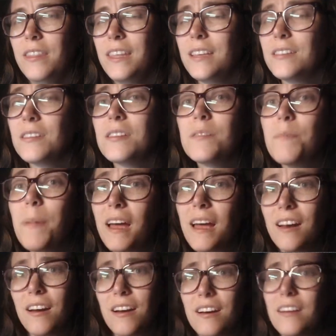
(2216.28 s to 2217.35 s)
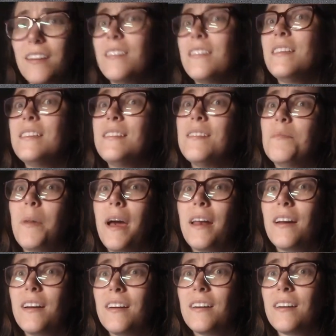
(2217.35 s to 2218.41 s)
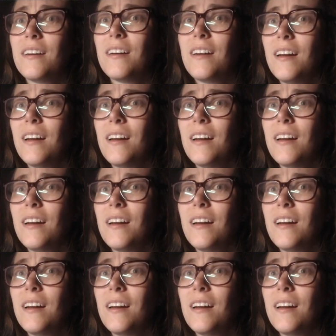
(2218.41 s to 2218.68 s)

This is better. This is better.